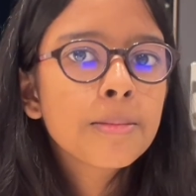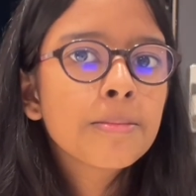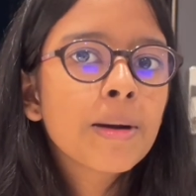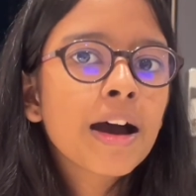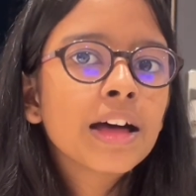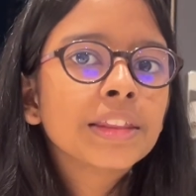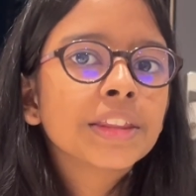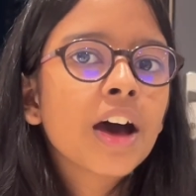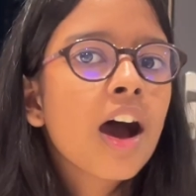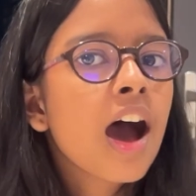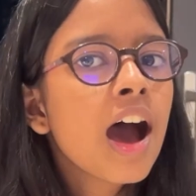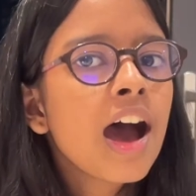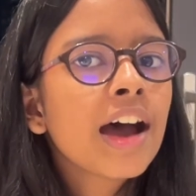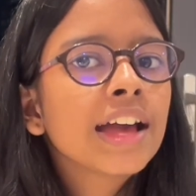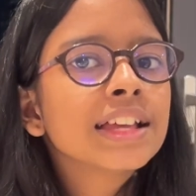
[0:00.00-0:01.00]
but the
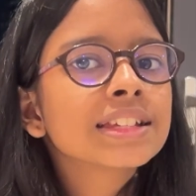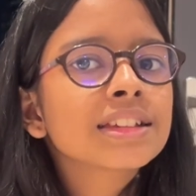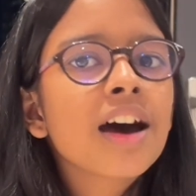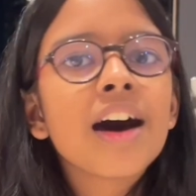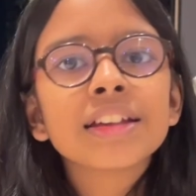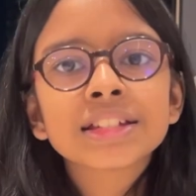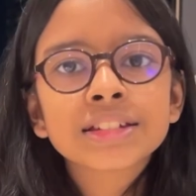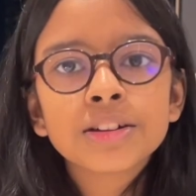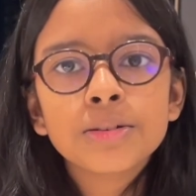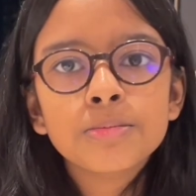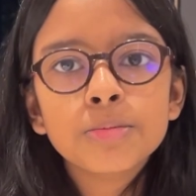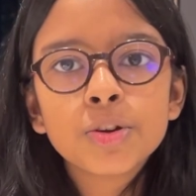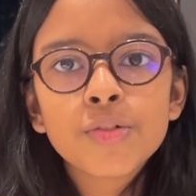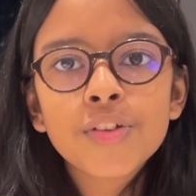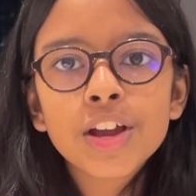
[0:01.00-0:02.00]
eyes are still
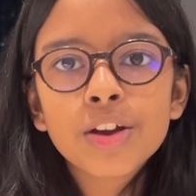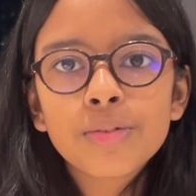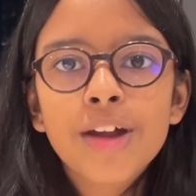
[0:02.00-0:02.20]
moving